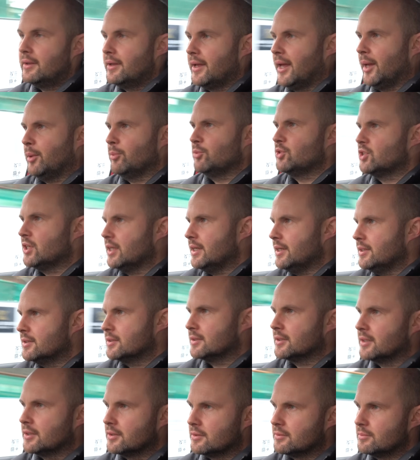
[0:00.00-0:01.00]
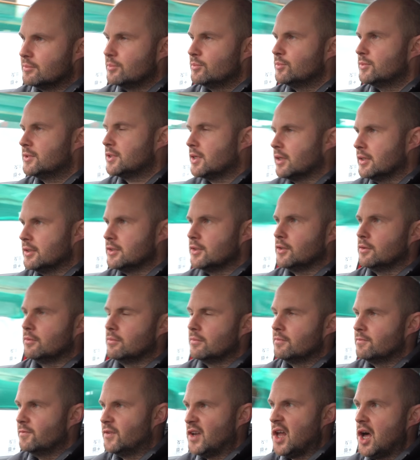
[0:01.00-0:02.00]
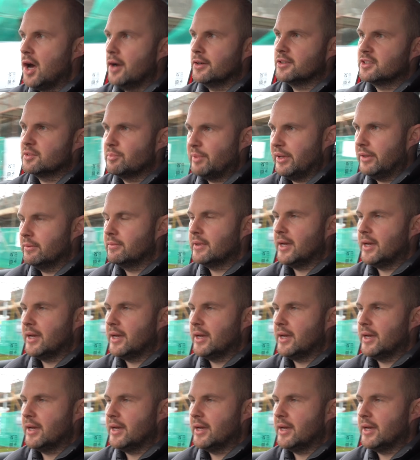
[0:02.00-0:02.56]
MGs, and they're kind of doing vlogs about